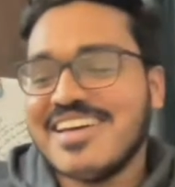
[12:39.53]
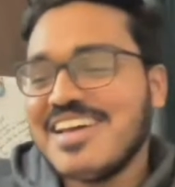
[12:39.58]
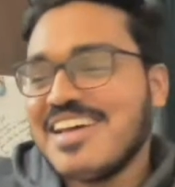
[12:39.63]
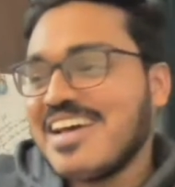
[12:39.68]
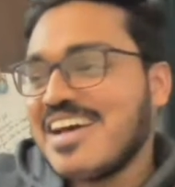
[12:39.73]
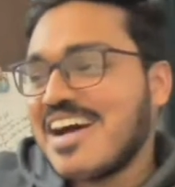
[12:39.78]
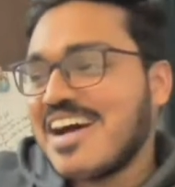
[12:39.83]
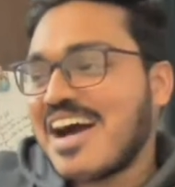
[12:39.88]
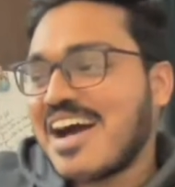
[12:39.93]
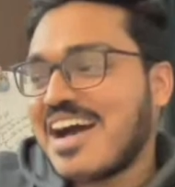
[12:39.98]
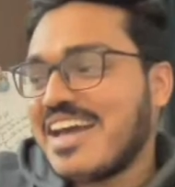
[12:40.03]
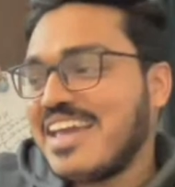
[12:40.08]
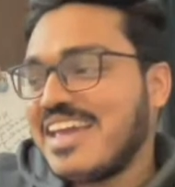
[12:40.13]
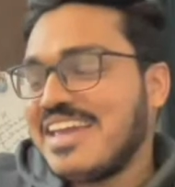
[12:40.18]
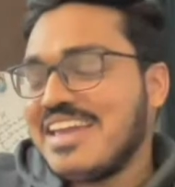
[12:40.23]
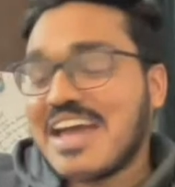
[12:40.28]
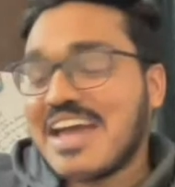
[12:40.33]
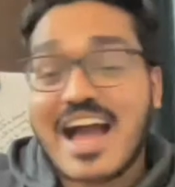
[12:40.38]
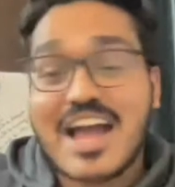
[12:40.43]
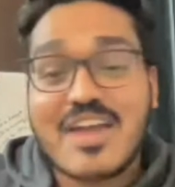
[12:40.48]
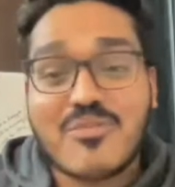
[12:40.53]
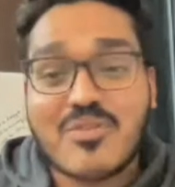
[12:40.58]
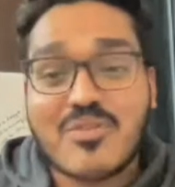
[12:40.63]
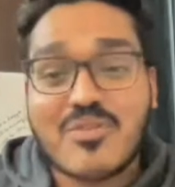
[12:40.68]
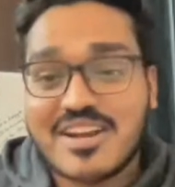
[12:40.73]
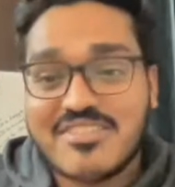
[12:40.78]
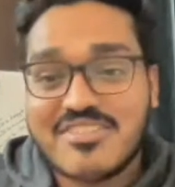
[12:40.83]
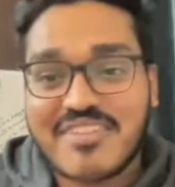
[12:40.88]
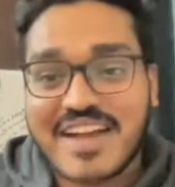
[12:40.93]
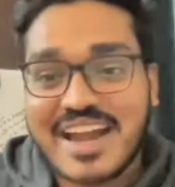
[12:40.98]
I wasn't
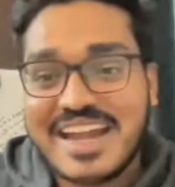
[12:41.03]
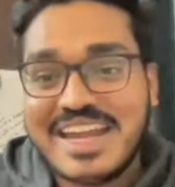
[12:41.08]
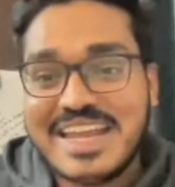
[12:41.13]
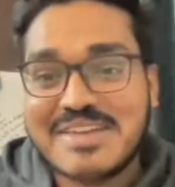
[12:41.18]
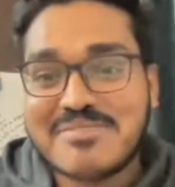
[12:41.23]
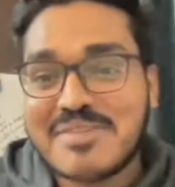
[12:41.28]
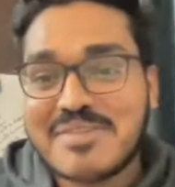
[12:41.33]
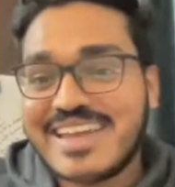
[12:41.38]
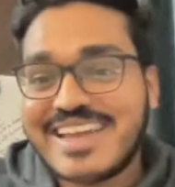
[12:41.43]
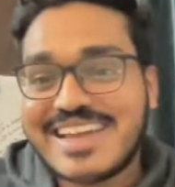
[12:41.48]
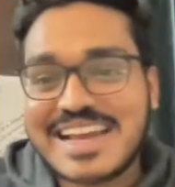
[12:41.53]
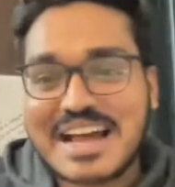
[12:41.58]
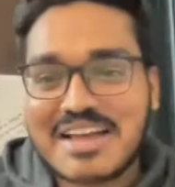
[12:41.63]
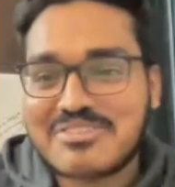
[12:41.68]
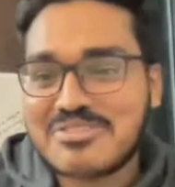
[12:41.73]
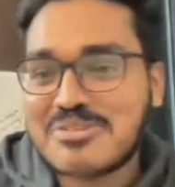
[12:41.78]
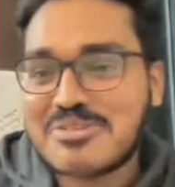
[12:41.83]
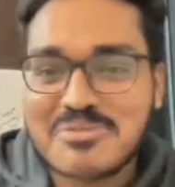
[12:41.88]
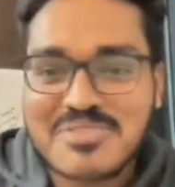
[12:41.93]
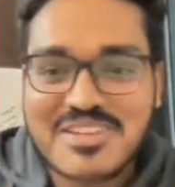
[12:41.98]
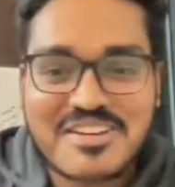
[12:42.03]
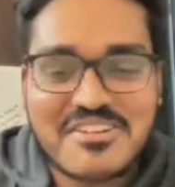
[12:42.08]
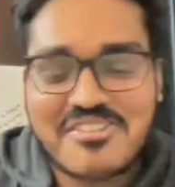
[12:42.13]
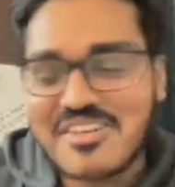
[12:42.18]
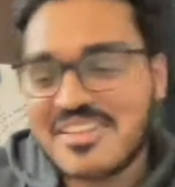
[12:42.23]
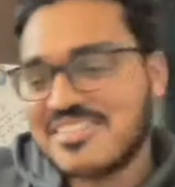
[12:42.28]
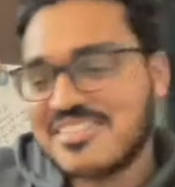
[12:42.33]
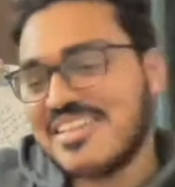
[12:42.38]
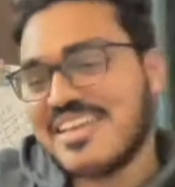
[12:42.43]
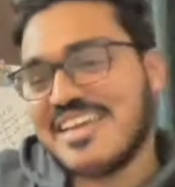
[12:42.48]
finding my classrooms
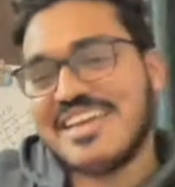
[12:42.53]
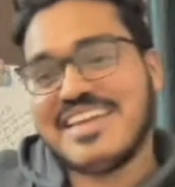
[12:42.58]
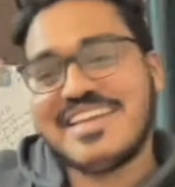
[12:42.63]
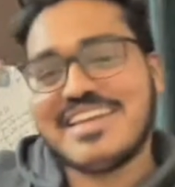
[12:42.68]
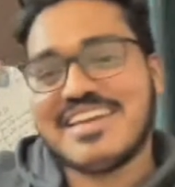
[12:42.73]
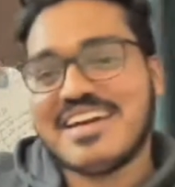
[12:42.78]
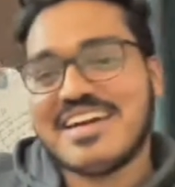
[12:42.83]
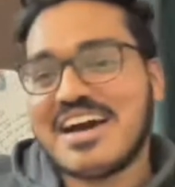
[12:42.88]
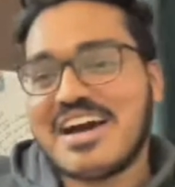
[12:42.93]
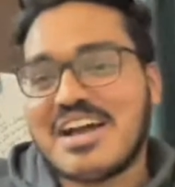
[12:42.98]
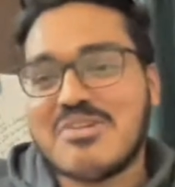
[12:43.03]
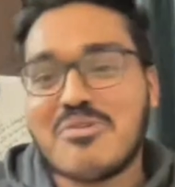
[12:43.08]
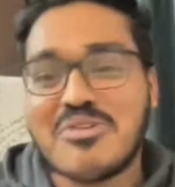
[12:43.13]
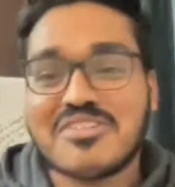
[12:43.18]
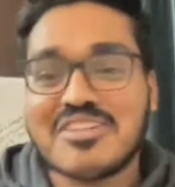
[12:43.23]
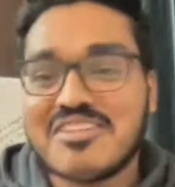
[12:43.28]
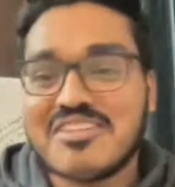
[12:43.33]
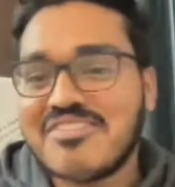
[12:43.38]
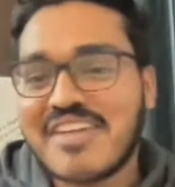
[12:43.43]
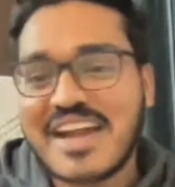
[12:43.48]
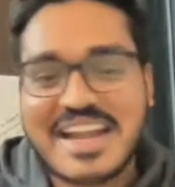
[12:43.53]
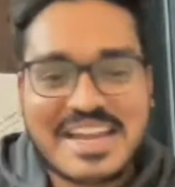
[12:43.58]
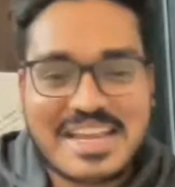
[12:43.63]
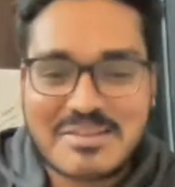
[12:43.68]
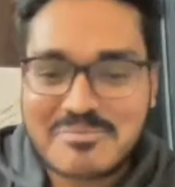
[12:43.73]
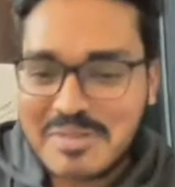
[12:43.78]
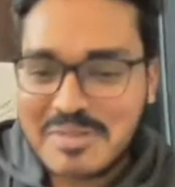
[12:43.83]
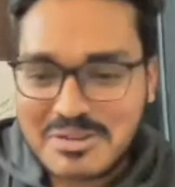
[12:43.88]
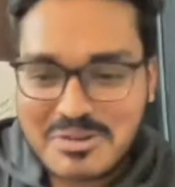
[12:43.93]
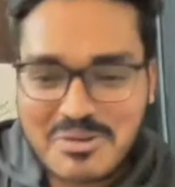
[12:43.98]
interesting. I wasn't finding
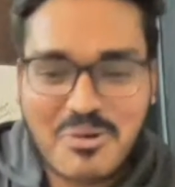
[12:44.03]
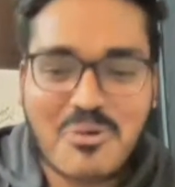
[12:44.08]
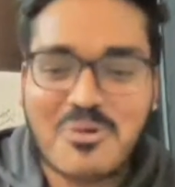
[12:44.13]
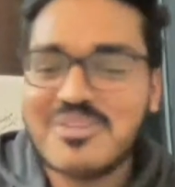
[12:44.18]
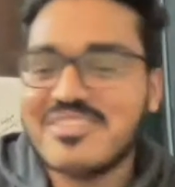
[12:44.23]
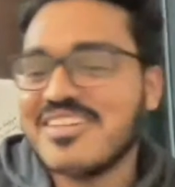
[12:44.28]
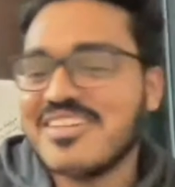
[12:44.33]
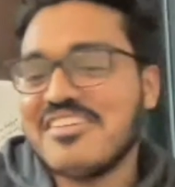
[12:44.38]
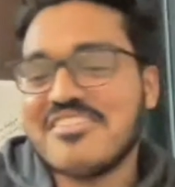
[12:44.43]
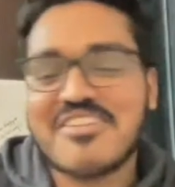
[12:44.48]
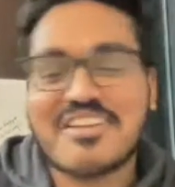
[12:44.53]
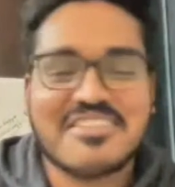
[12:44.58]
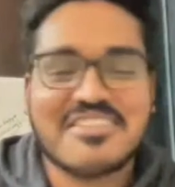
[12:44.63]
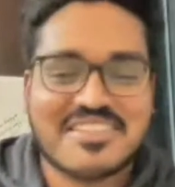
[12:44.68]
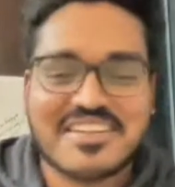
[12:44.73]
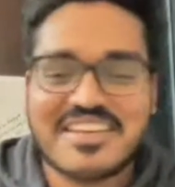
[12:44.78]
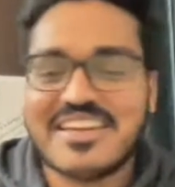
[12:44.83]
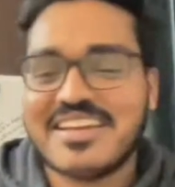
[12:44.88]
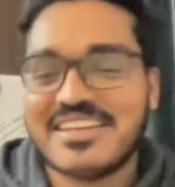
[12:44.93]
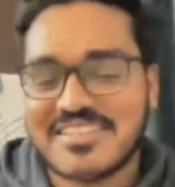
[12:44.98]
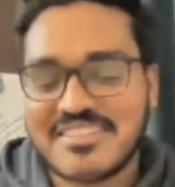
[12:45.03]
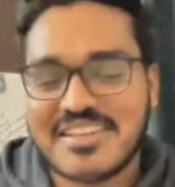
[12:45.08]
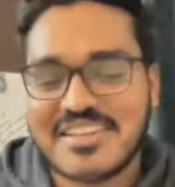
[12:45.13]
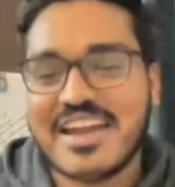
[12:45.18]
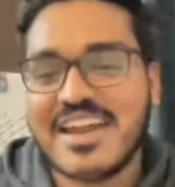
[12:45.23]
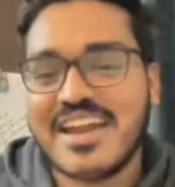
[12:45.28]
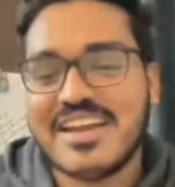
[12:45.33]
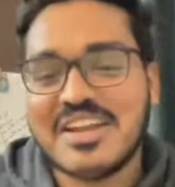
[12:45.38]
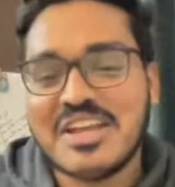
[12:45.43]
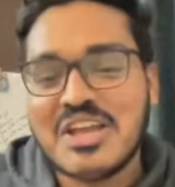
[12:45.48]
my course interesting, right?
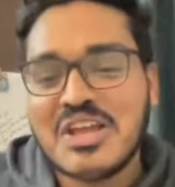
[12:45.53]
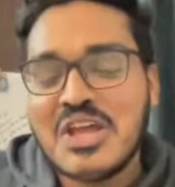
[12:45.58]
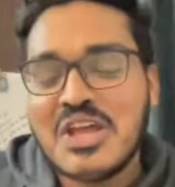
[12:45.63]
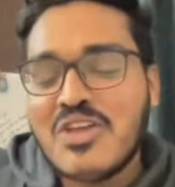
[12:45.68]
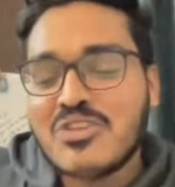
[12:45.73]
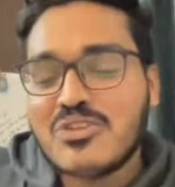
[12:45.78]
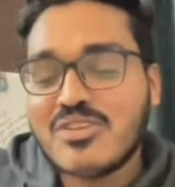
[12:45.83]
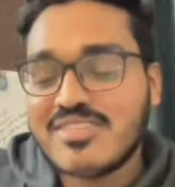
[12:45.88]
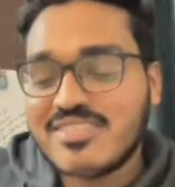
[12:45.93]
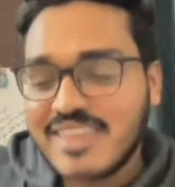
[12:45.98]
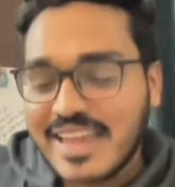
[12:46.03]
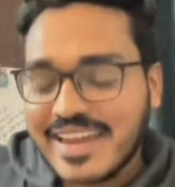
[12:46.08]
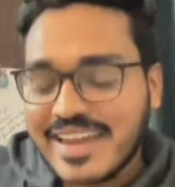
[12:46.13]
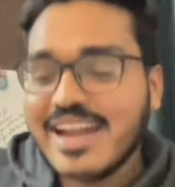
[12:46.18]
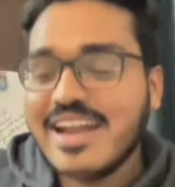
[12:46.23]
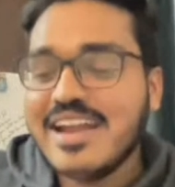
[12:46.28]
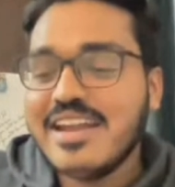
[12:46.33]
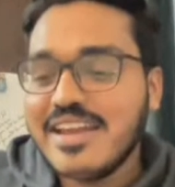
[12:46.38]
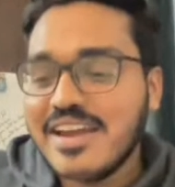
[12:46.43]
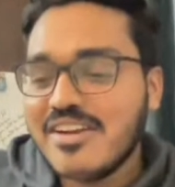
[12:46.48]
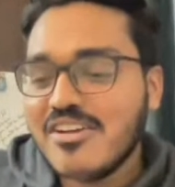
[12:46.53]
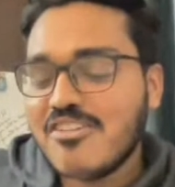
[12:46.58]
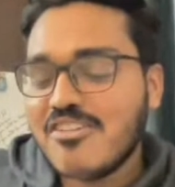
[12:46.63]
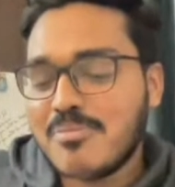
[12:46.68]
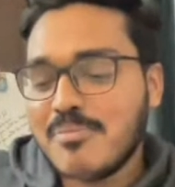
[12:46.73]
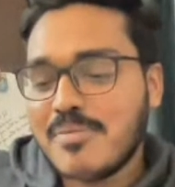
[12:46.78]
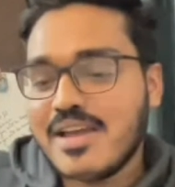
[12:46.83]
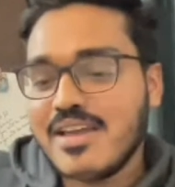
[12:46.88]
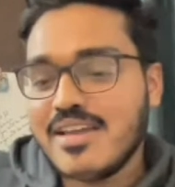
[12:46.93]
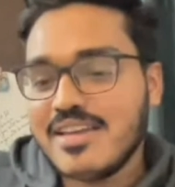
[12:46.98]
So second year of
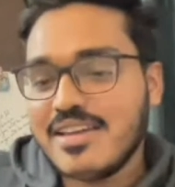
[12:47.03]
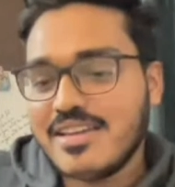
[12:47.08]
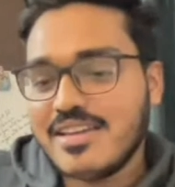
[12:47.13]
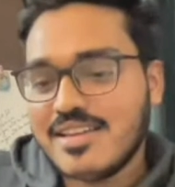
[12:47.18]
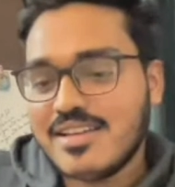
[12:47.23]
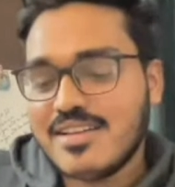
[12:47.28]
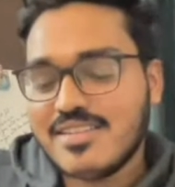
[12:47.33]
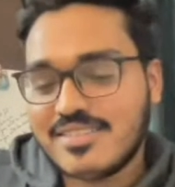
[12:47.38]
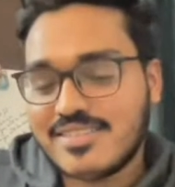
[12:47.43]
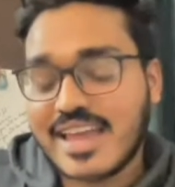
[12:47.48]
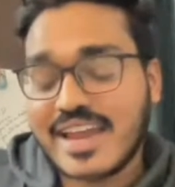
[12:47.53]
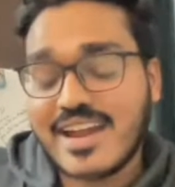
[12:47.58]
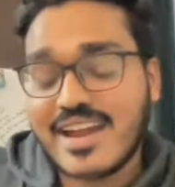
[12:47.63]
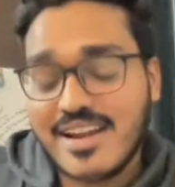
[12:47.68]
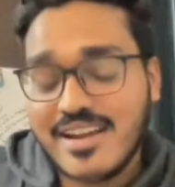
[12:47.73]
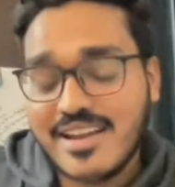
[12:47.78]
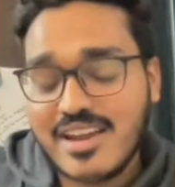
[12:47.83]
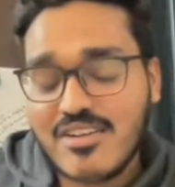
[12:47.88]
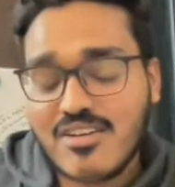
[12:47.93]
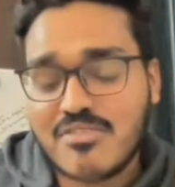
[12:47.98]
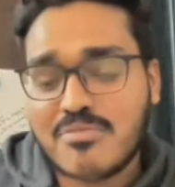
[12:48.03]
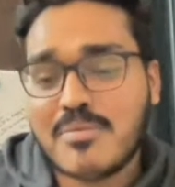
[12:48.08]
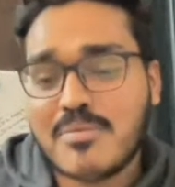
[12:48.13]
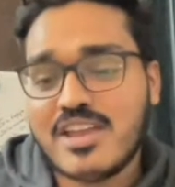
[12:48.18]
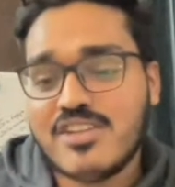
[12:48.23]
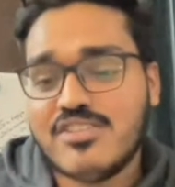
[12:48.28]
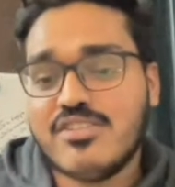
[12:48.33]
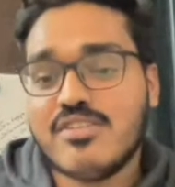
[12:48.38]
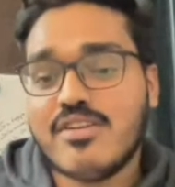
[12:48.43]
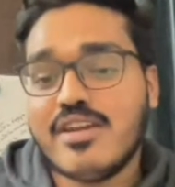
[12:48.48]
my
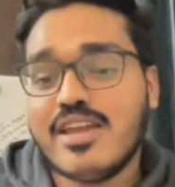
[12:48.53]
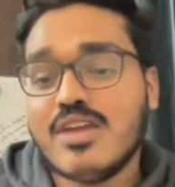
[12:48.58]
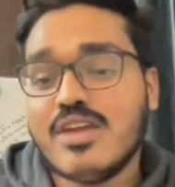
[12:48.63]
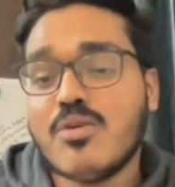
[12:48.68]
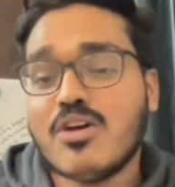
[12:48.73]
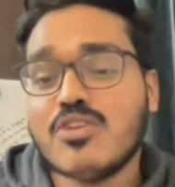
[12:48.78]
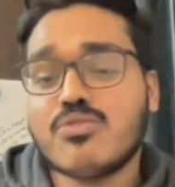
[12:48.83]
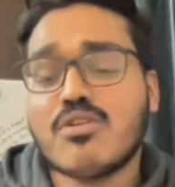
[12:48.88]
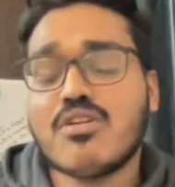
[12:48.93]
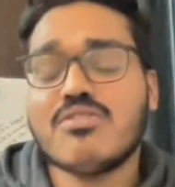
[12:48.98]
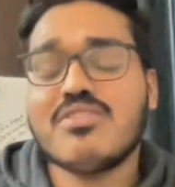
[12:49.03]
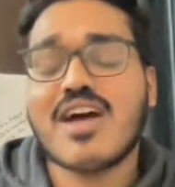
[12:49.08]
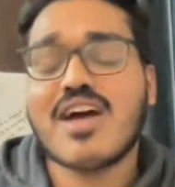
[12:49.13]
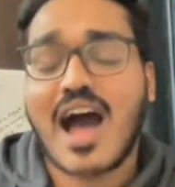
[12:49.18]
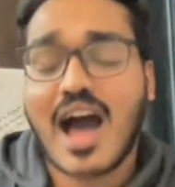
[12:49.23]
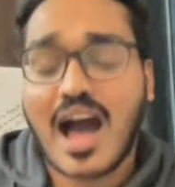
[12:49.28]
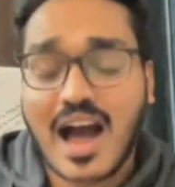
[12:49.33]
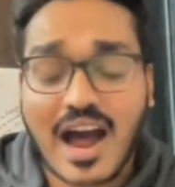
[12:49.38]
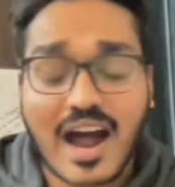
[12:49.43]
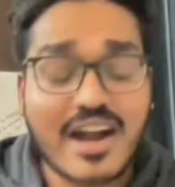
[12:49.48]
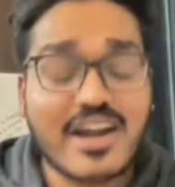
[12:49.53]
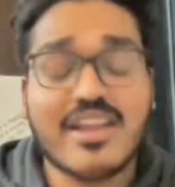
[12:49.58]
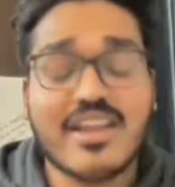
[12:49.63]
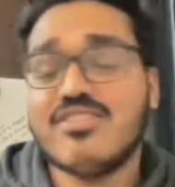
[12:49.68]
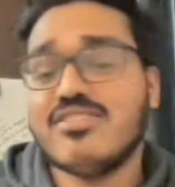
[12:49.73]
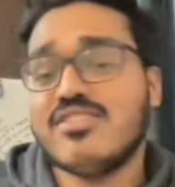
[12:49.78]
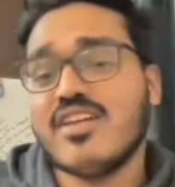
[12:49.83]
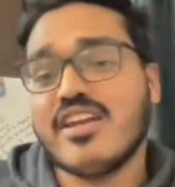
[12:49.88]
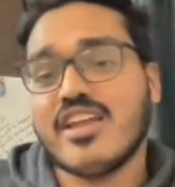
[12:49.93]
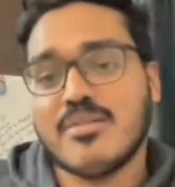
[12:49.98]
engineering was one of the hardest
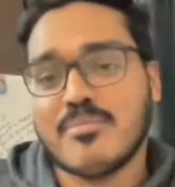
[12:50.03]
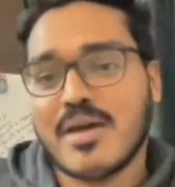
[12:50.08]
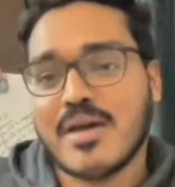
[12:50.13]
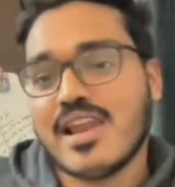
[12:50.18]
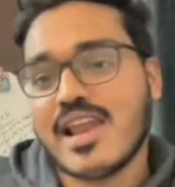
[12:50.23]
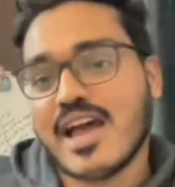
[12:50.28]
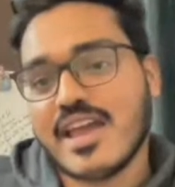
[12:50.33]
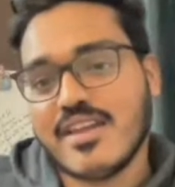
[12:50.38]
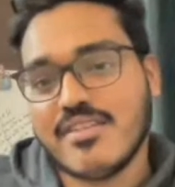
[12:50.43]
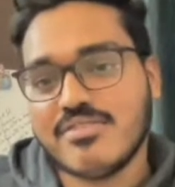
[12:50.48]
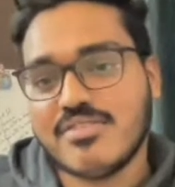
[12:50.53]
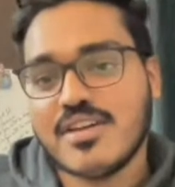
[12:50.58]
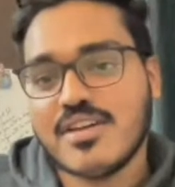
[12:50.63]
year in my life.